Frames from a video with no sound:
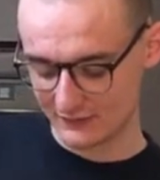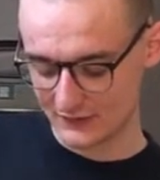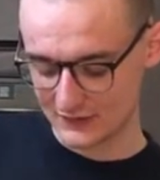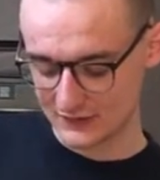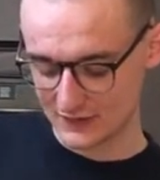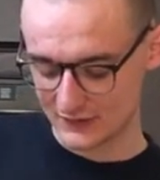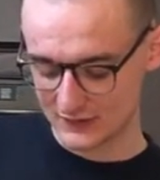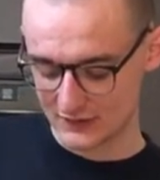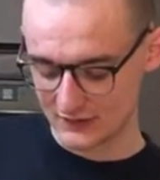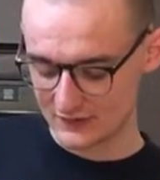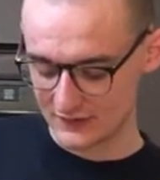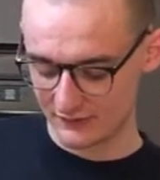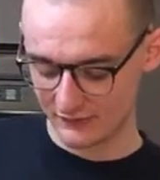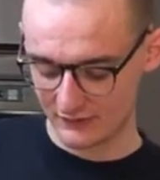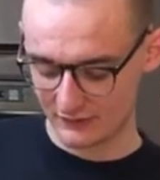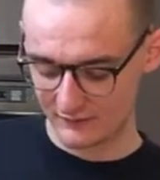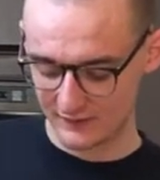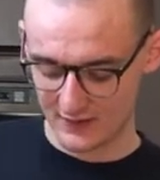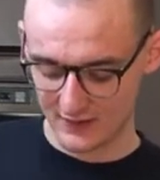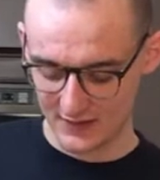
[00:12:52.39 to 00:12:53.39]
There's also
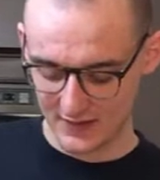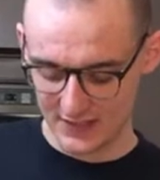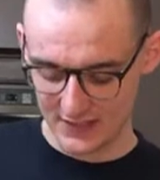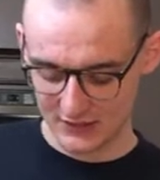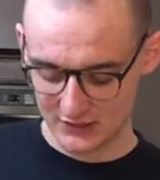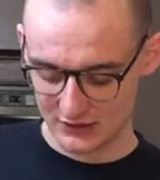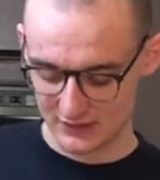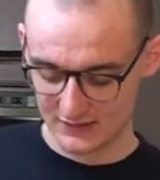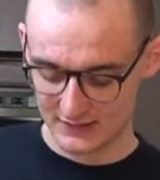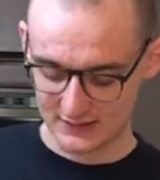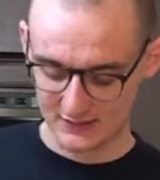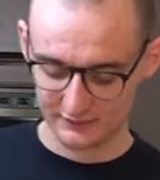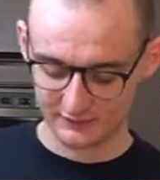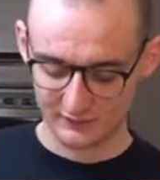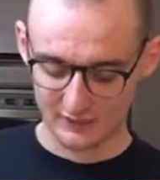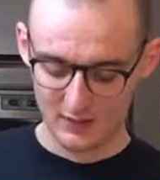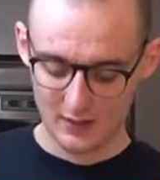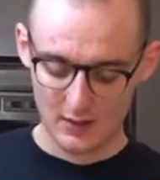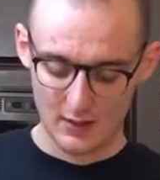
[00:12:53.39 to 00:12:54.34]
different variations of